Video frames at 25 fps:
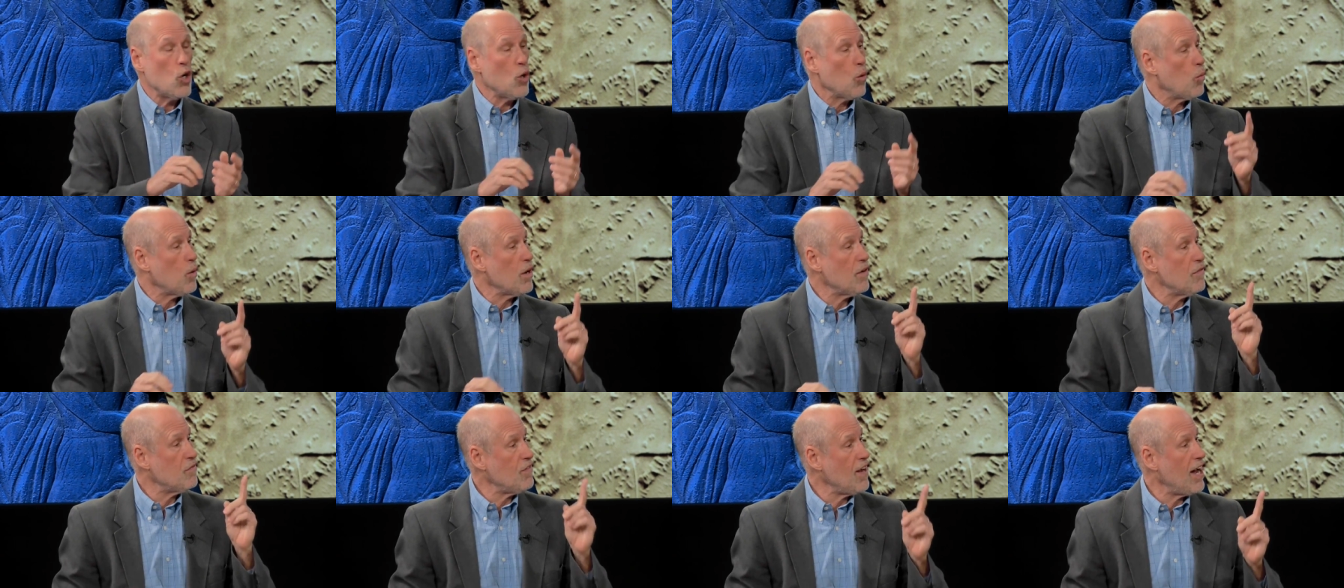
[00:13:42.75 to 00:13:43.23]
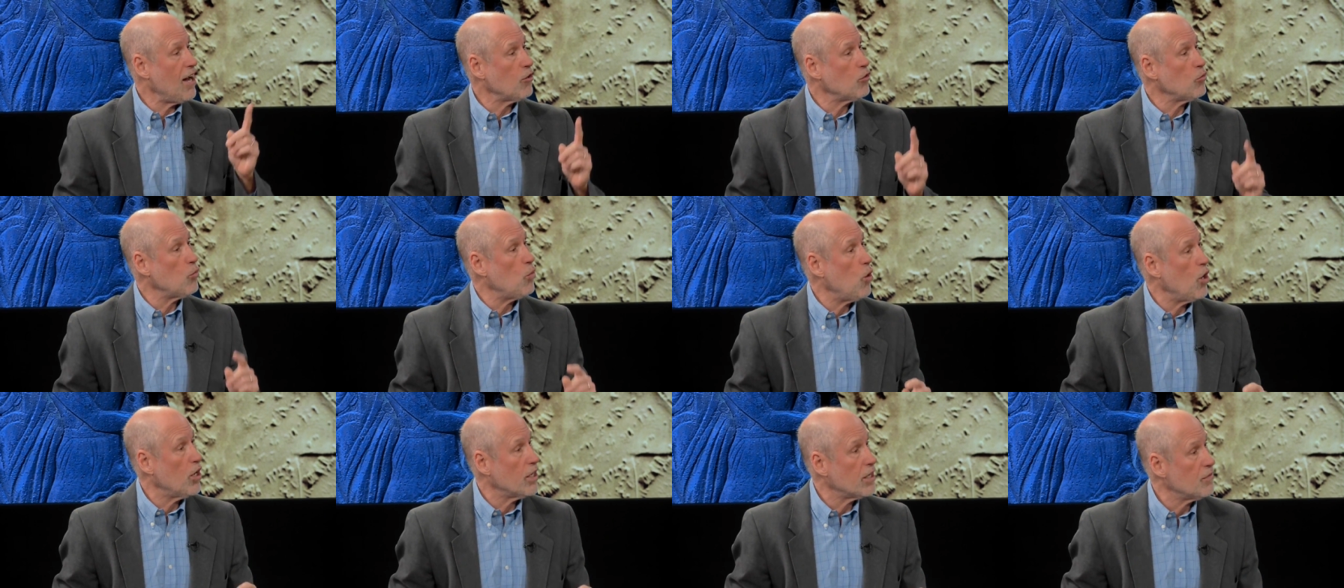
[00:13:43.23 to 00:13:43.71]
we found
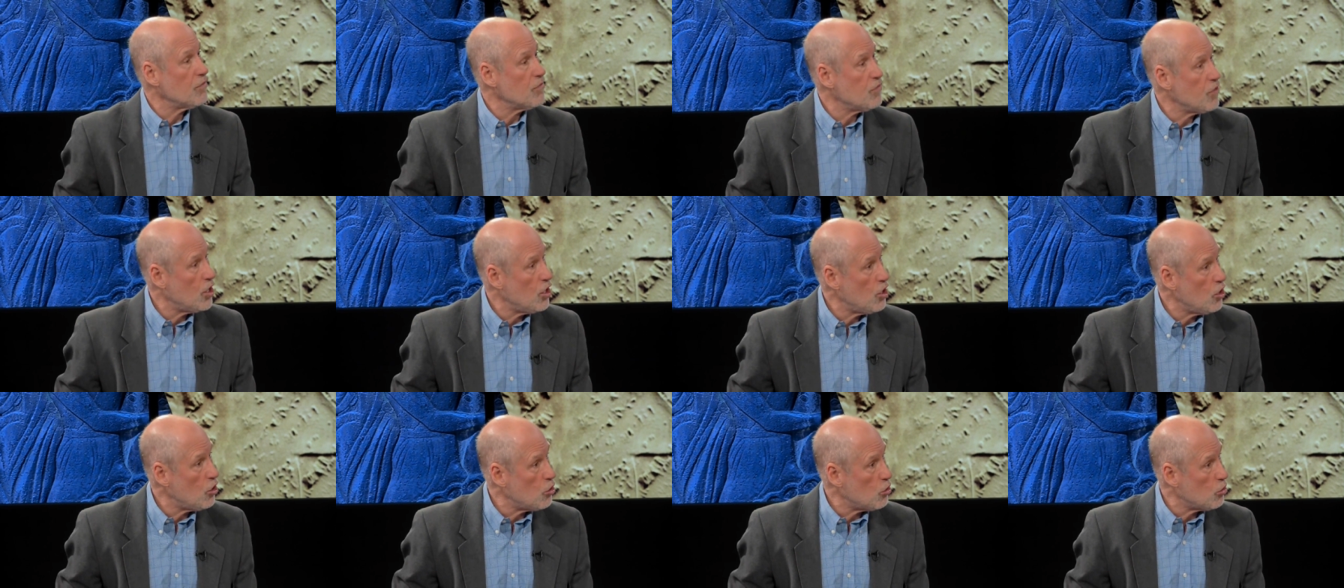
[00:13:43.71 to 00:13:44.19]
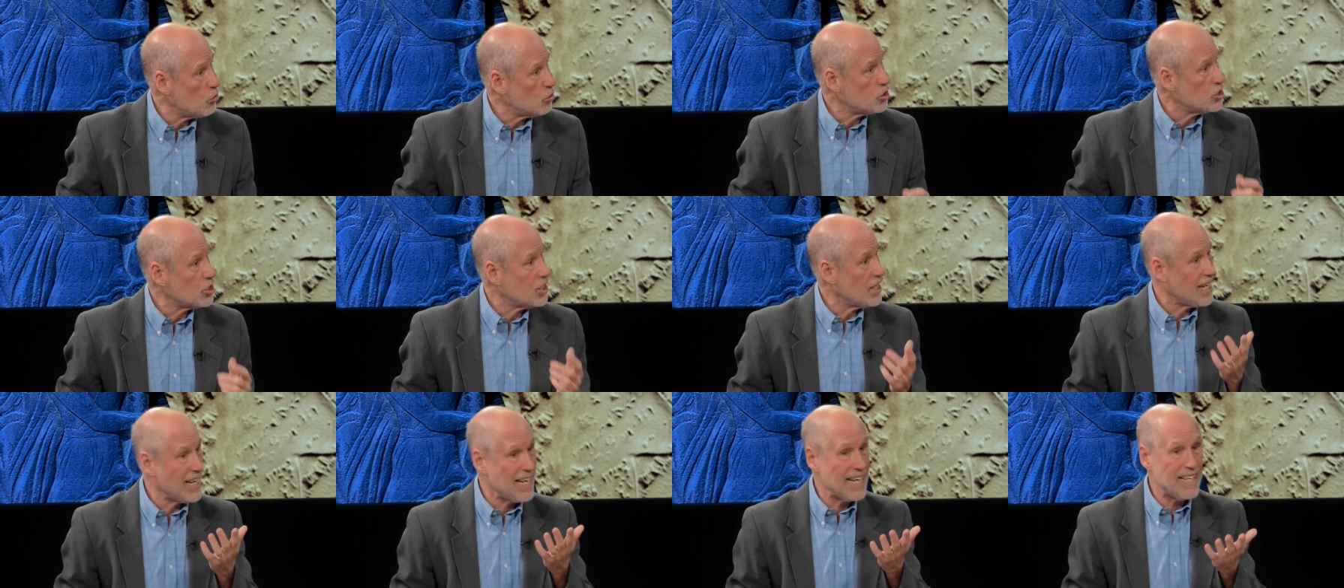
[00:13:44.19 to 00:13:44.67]
one of
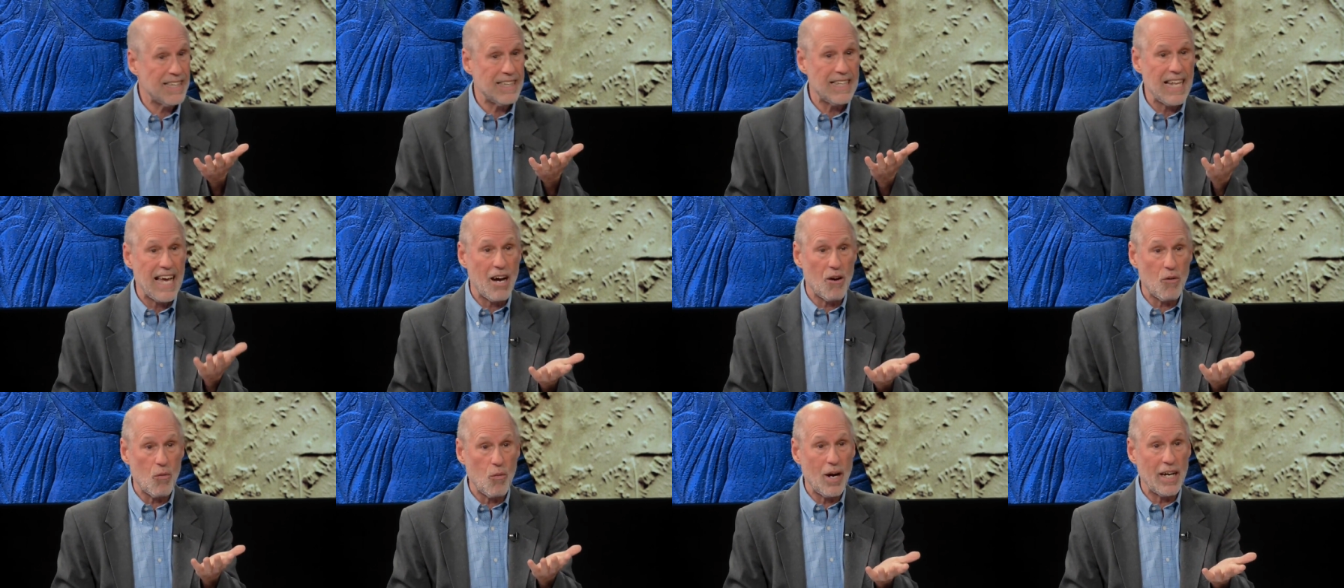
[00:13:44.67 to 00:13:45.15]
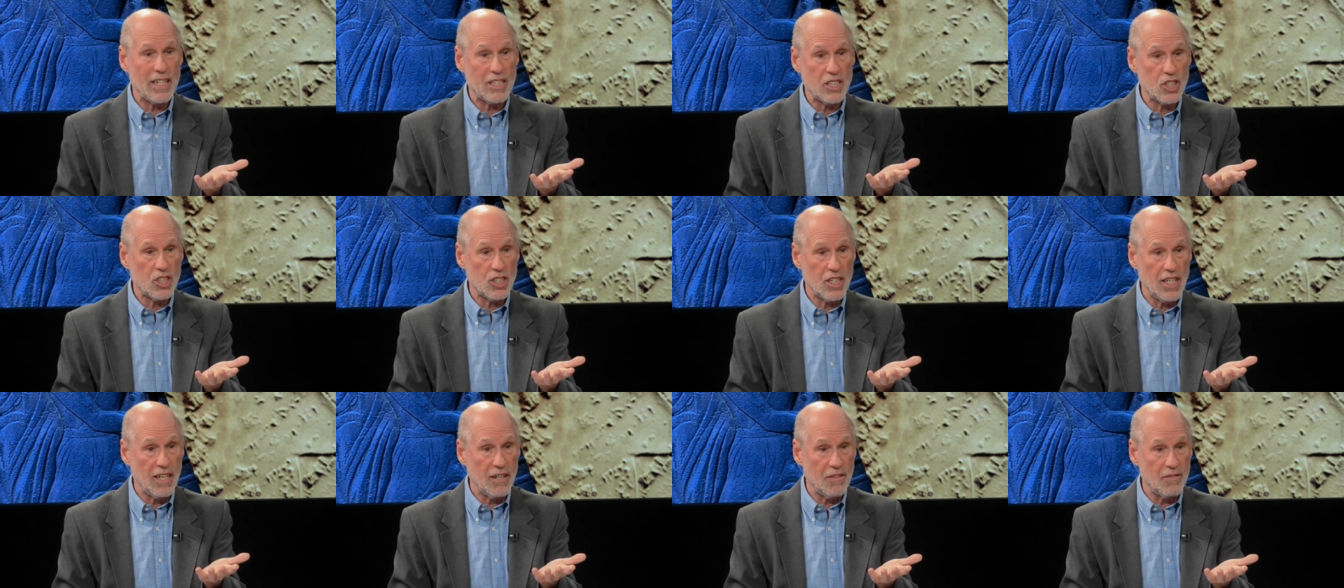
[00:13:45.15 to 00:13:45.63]
those in that wet
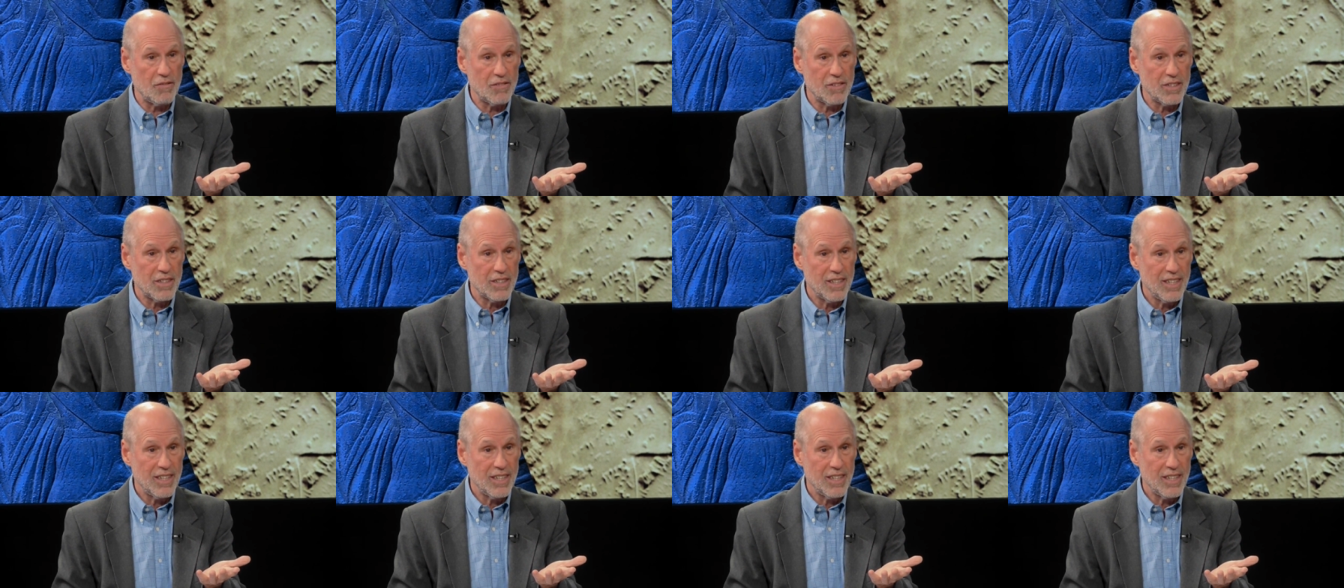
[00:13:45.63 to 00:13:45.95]
sift.